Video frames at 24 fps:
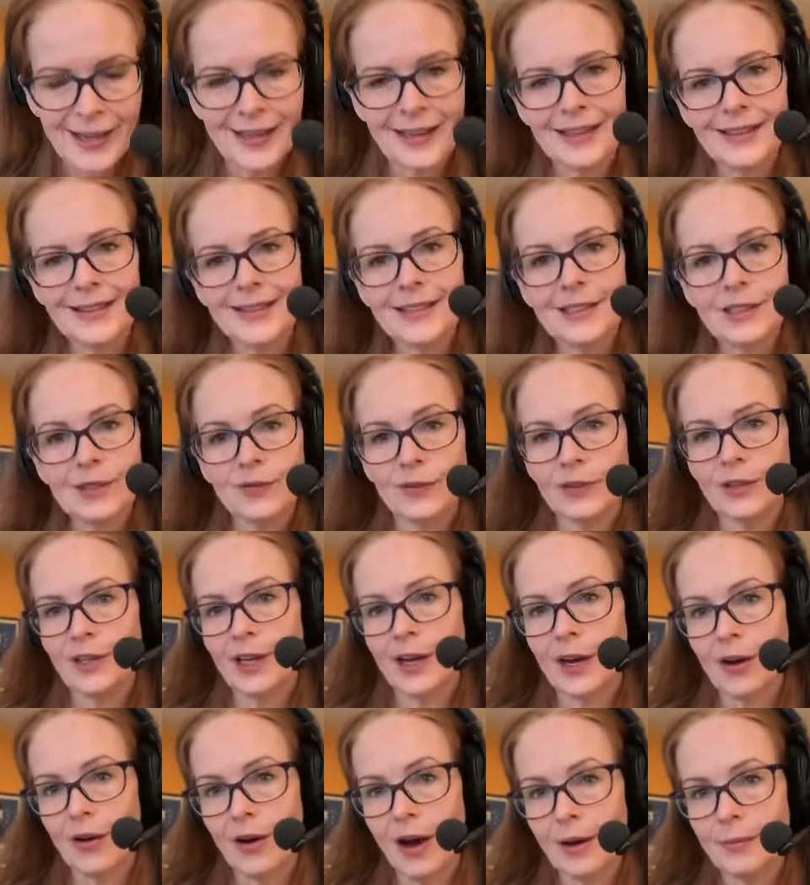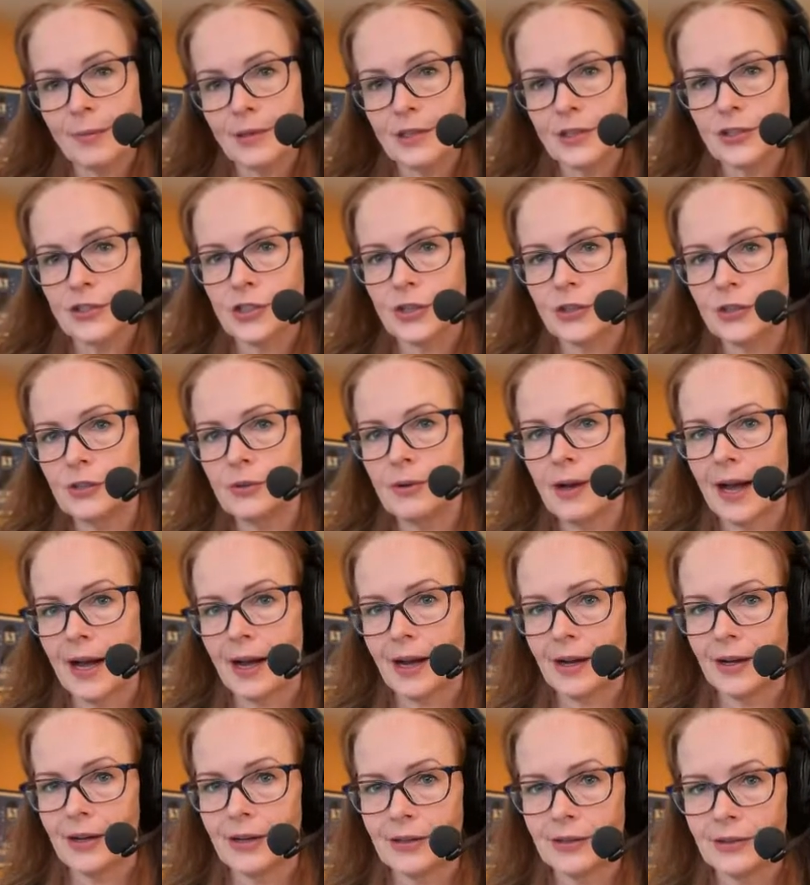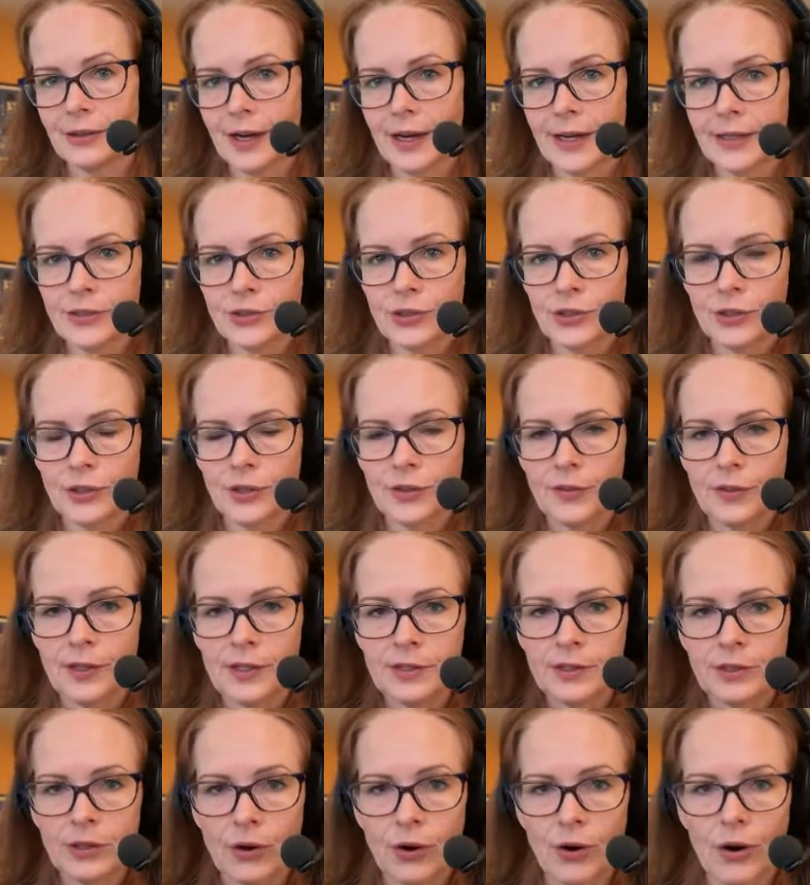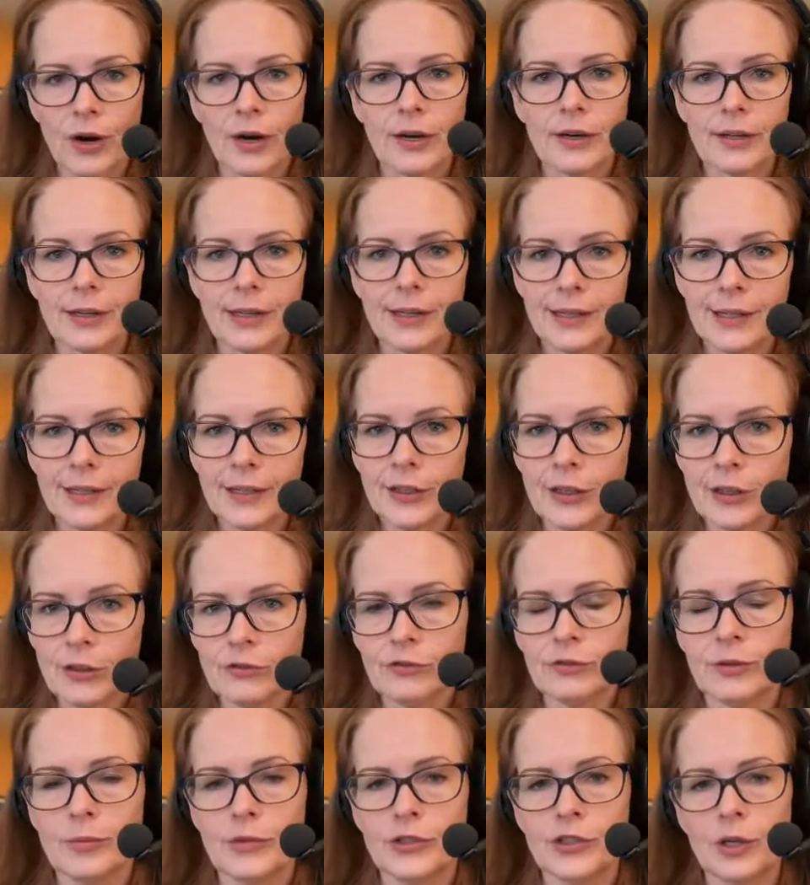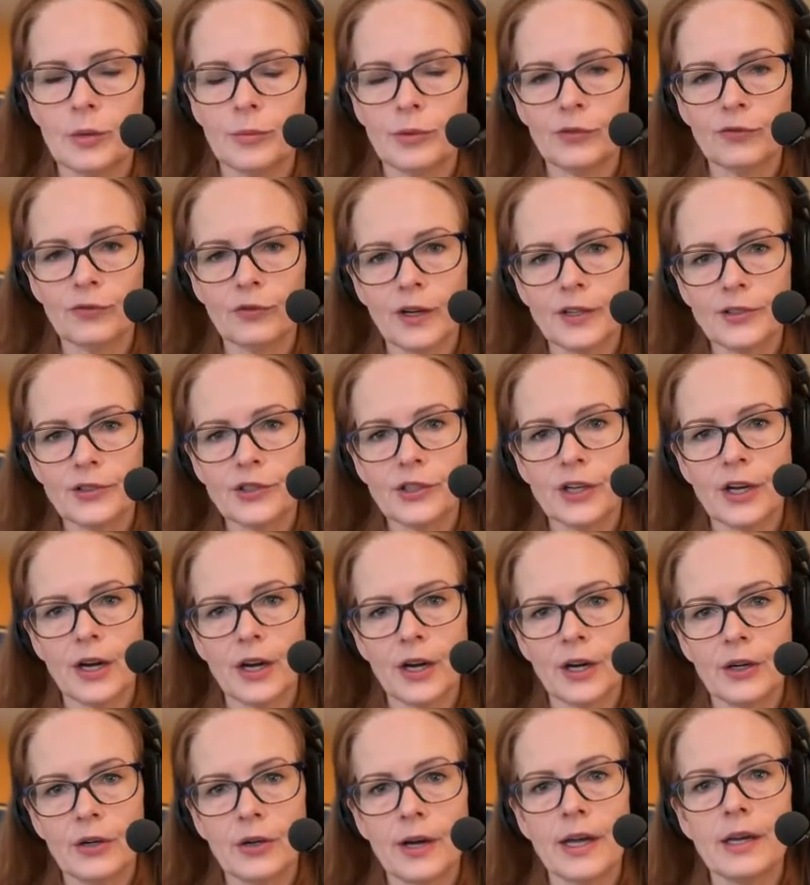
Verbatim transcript: In this video, I'm going to show you how I took this art here from Adobe Fresco